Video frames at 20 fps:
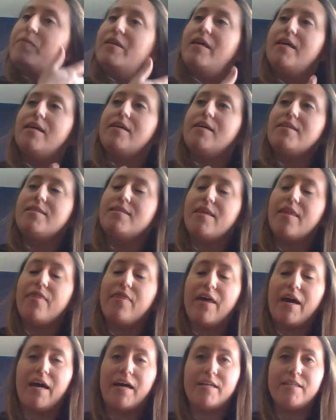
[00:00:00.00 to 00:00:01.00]
is
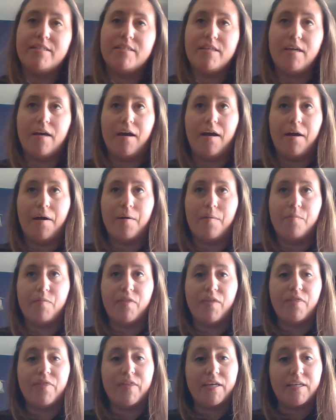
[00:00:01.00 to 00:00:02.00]
that
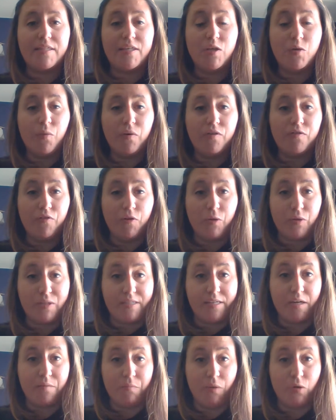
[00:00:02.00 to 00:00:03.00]
the thing that you want to focus
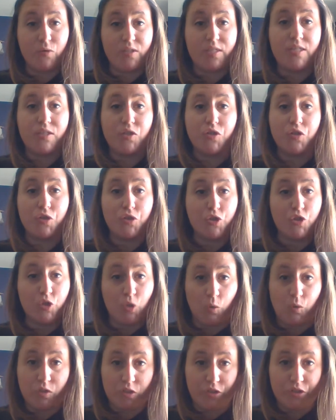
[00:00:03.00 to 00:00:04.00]
on most is your
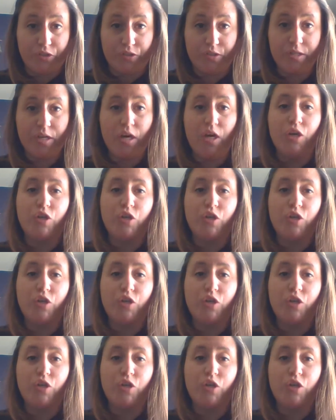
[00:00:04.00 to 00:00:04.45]
shoulders.